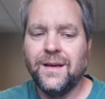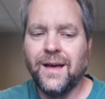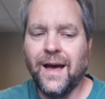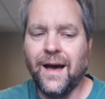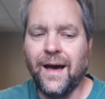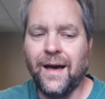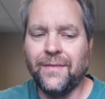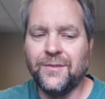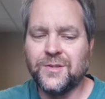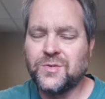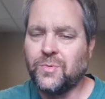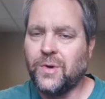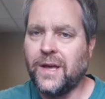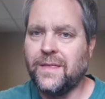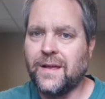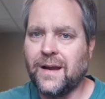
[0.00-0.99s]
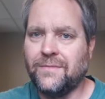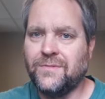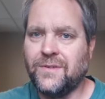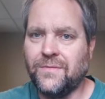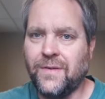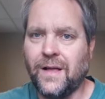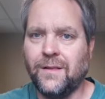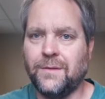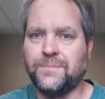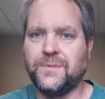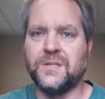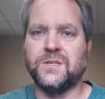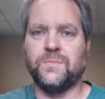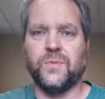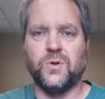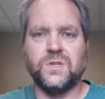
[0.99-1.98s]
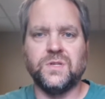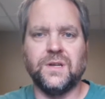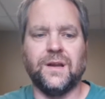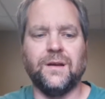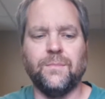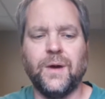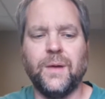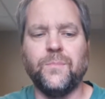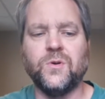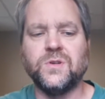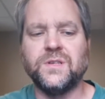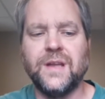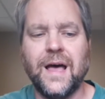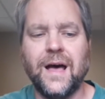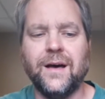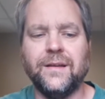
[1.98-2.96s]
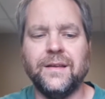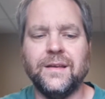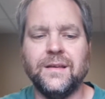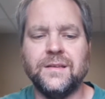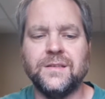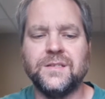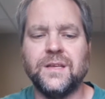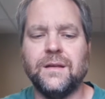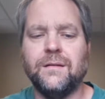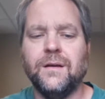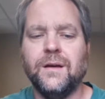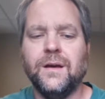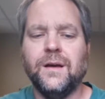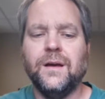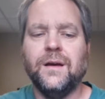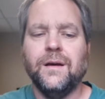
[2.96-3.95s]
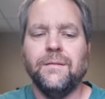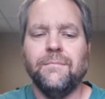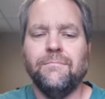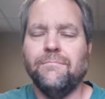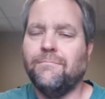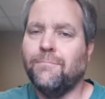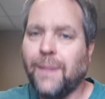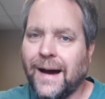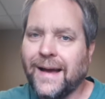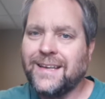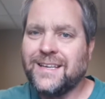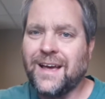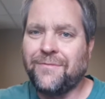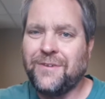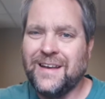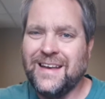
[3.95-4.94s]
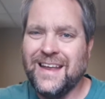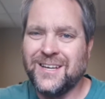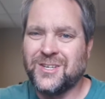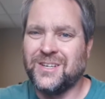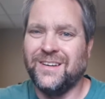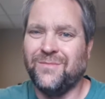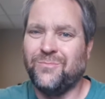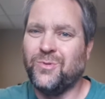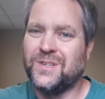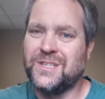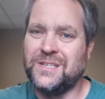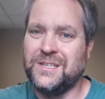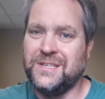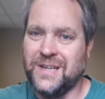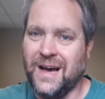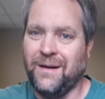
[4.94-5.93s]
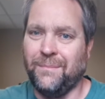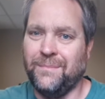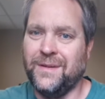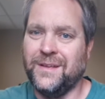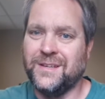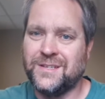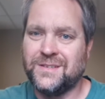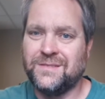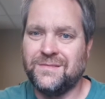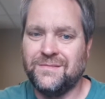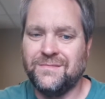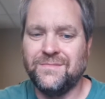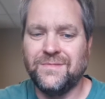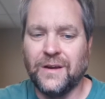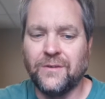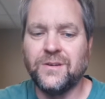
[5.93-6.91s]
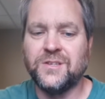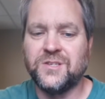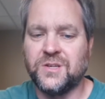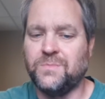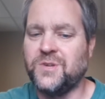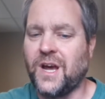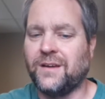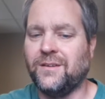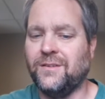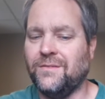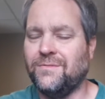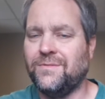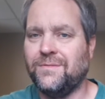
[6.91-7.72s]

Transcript: and this way that I've developed as a person and in my personality is that my definition of what's dumb is very subjective.